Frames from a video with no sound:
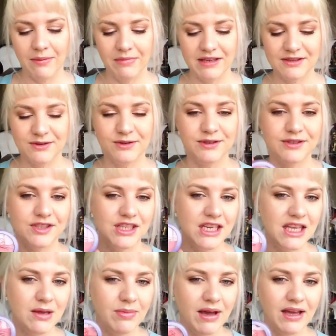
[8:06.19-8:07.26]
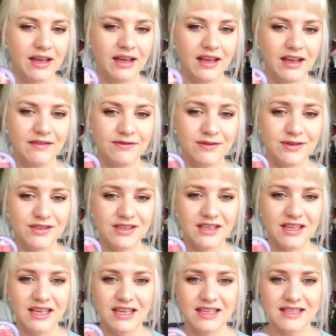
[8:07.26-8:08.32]
It's called Cheeky Bugger.
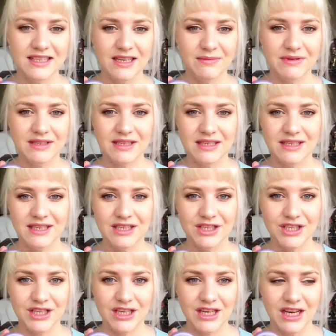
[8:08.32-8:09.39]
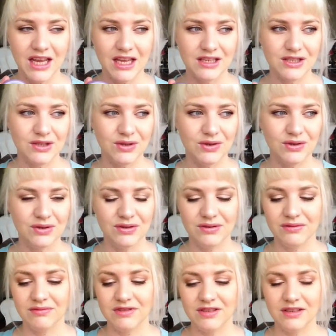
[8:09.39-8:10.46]
Unfortunately it's limited edition, so
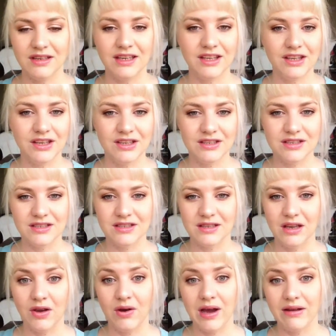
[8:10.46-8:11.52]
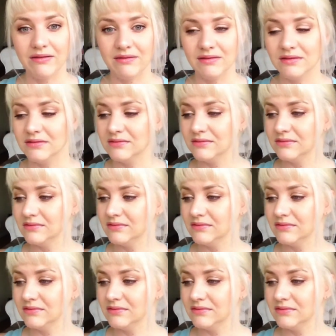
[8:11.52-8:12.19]
it's not like you can just go out and